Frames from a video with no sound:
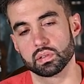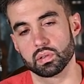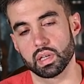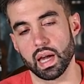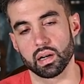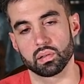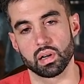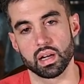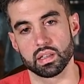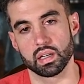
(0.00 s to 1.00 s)

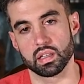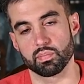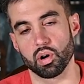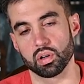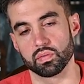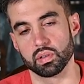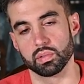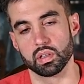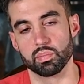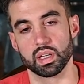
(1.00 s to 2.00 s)
categorize it as part of
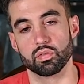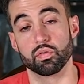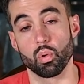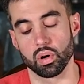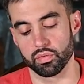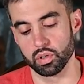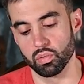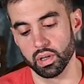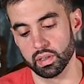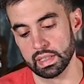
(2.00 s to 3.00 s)
the big four, if you
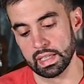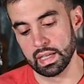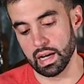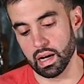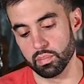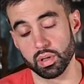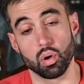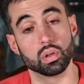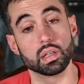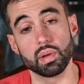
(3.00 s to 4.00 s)
will, but
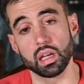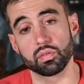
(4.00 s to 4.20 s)
only made